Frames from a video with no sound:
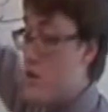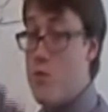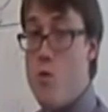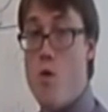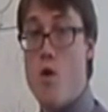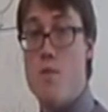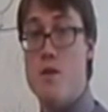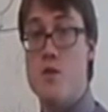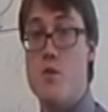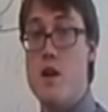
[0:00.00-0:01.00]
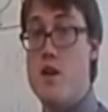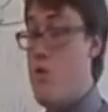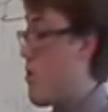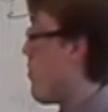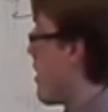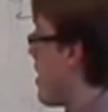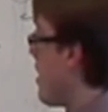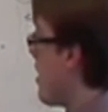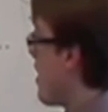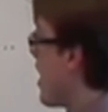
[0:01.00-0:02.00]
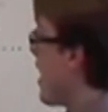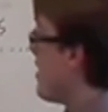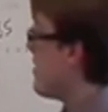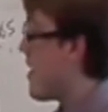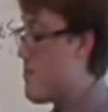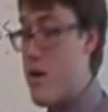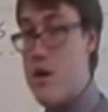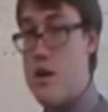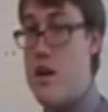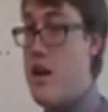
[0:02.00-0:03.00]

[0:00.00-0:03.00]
war between Norway and Denmark